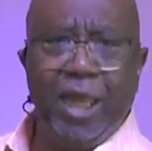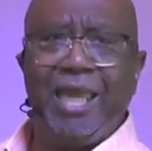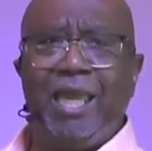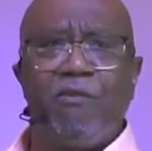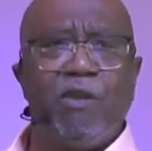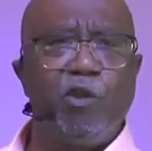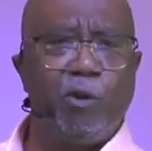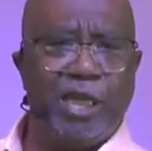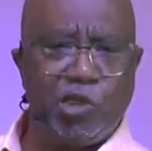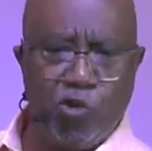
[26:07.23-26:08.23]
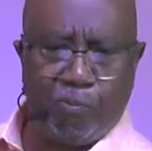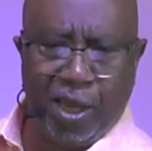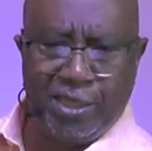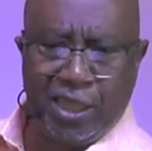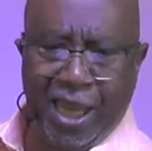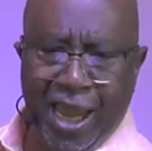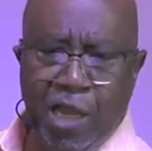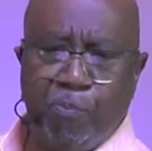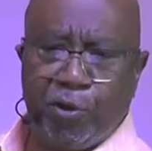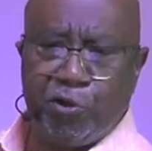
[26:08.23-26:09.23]
Even if you get to a place that
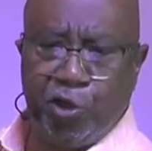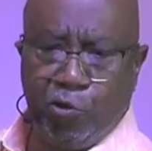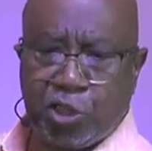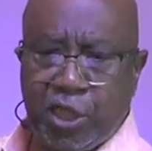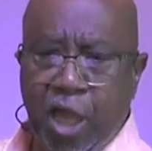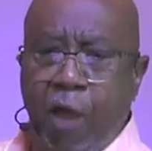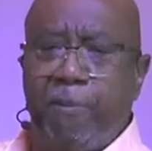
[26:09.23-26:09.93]
ain't producing